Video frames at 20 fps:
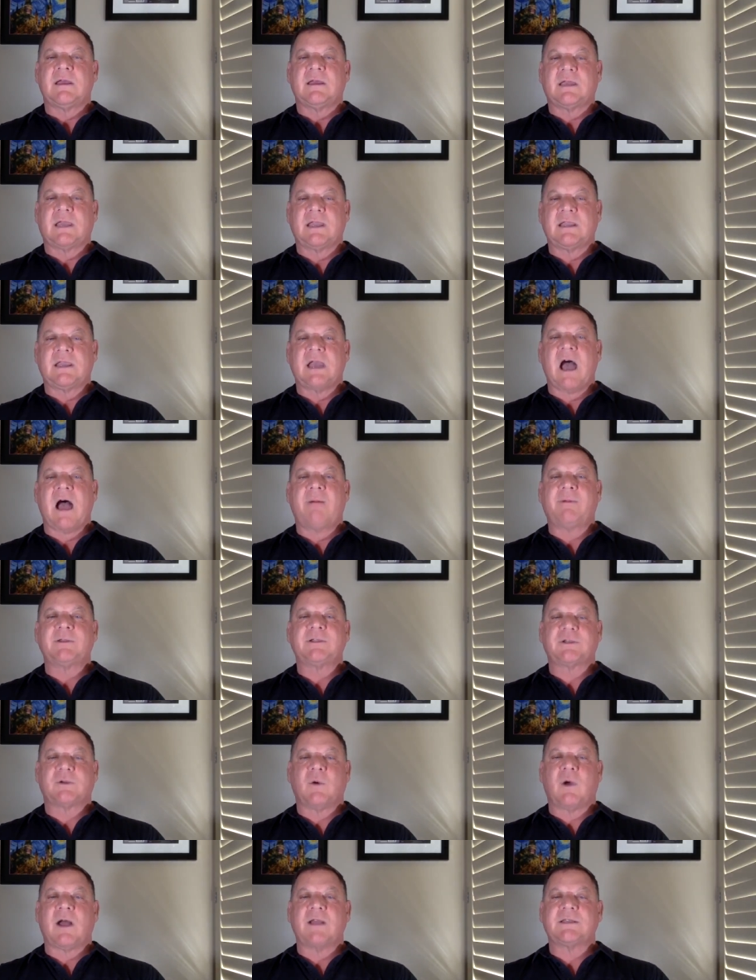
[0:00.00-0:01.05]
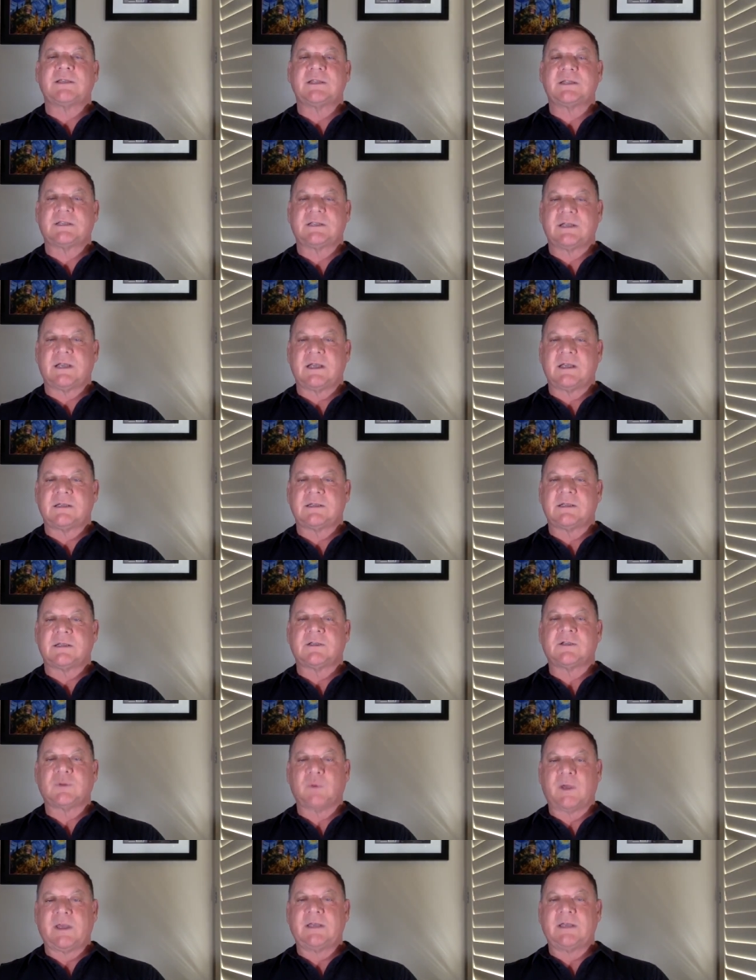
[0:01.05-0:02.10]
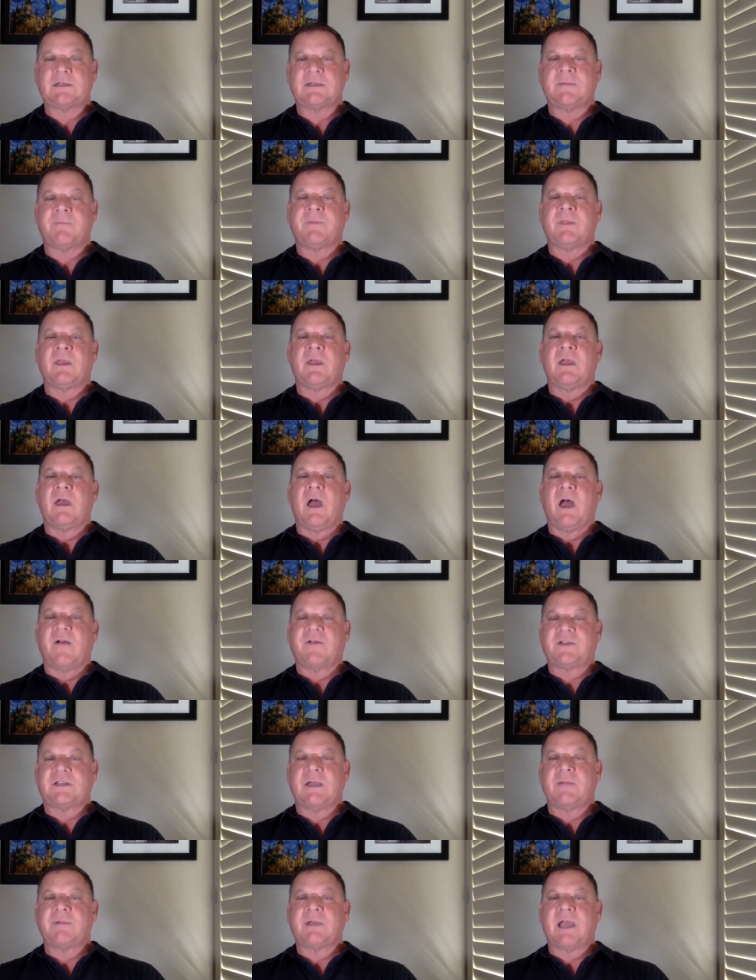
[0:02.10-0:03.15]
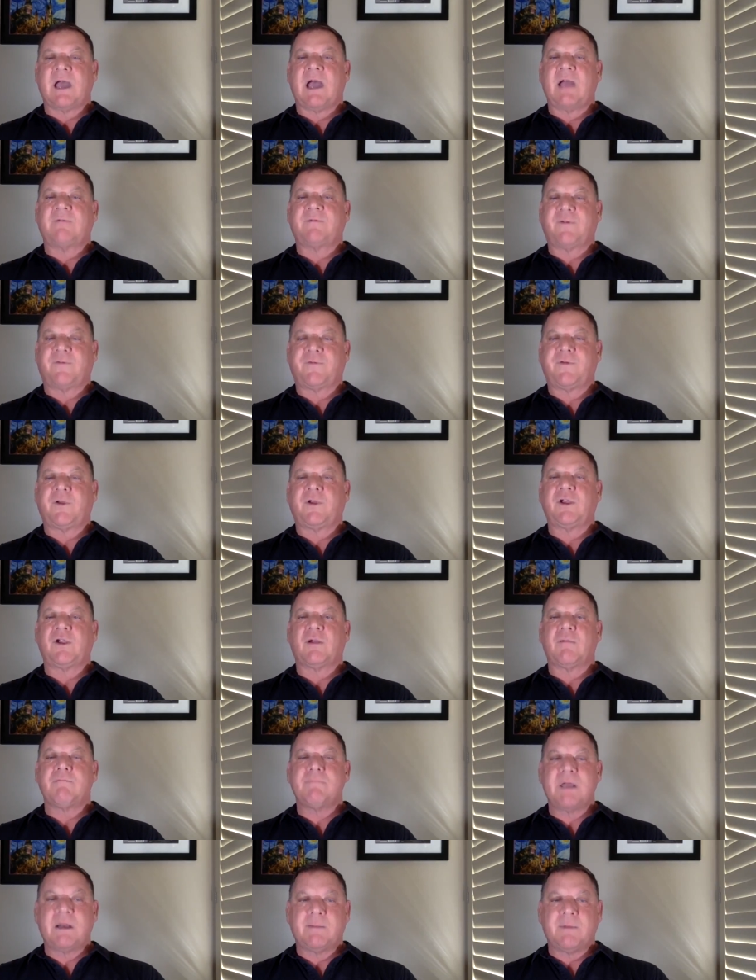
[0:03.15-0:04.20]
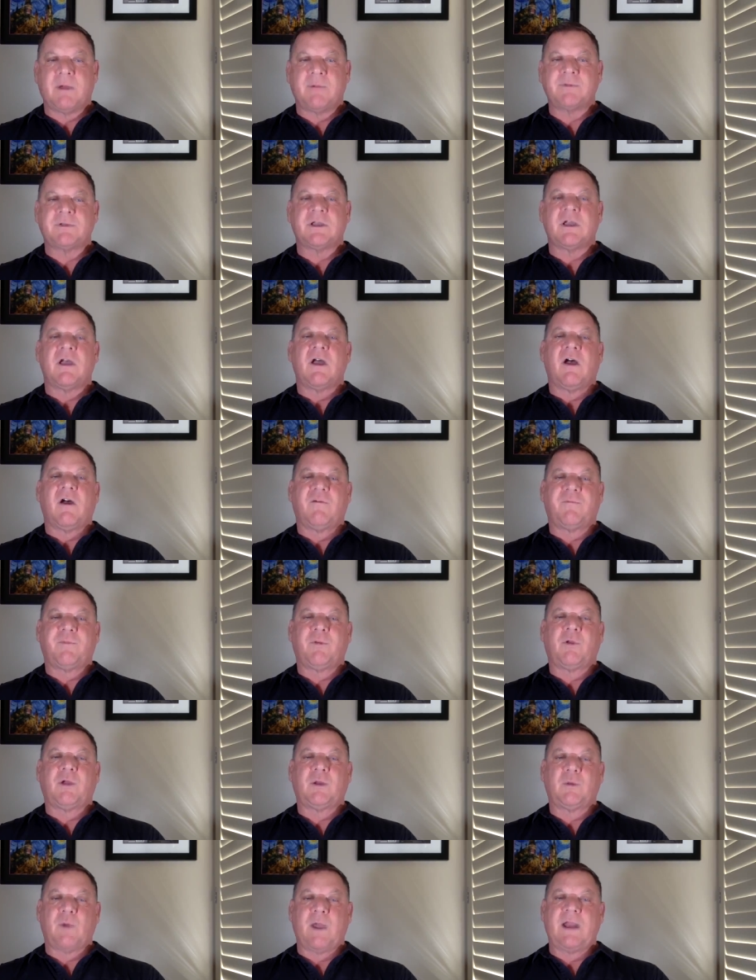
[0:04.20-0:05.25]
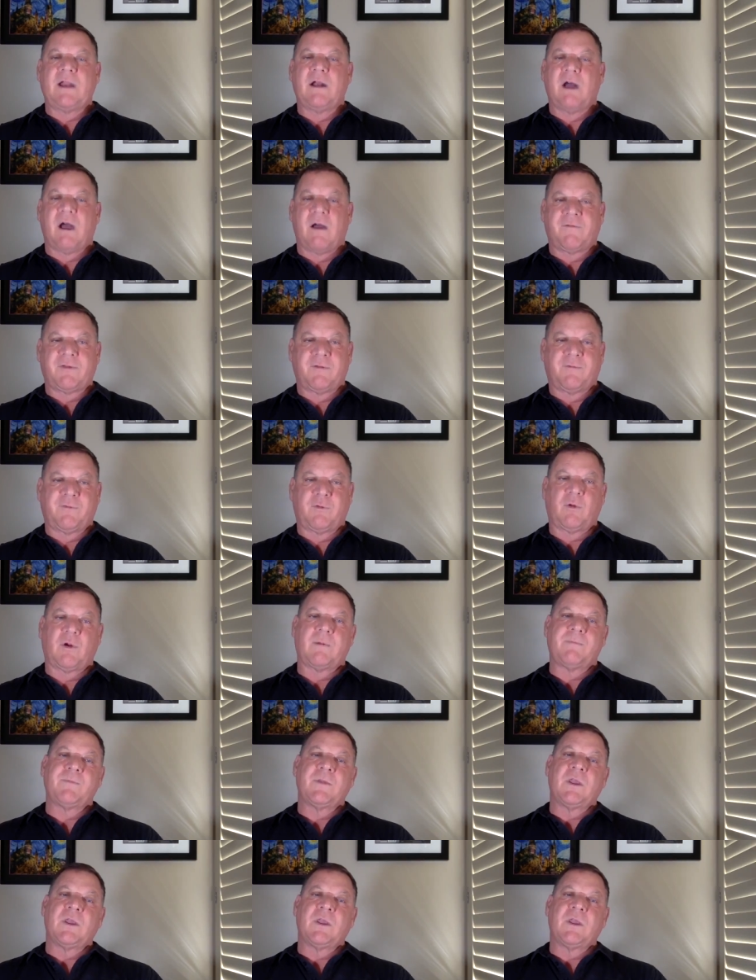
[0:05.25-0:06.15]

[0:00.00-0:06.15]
Can goblet squats and sings, swings of some kind fulfill your minimums of pulling weight off the floor?